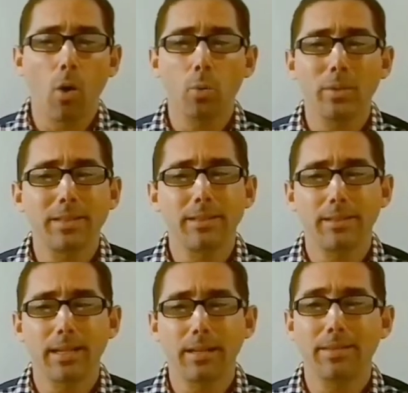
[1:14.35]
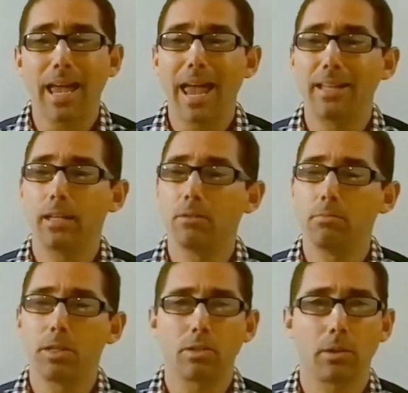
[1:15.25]
always intense
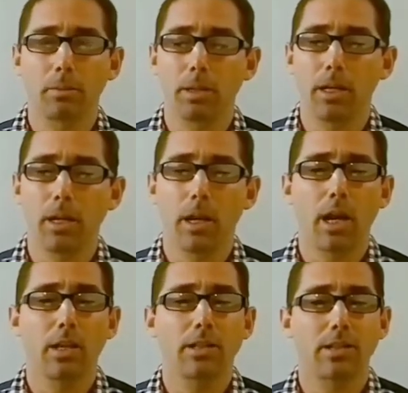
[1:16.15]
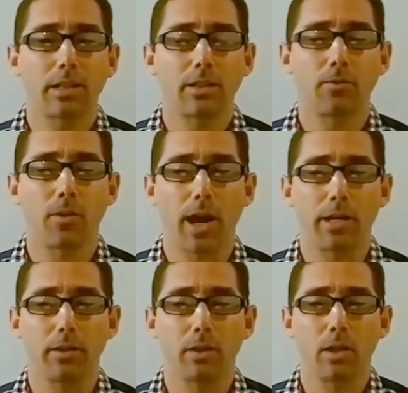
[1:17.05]
and immeasurably
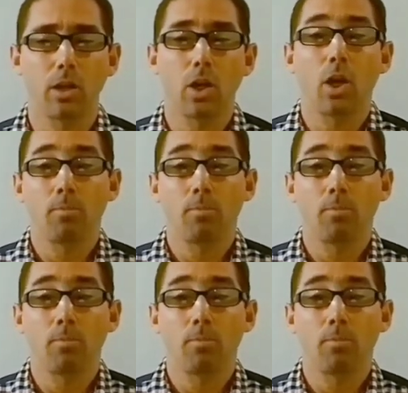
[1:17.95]
satisfying.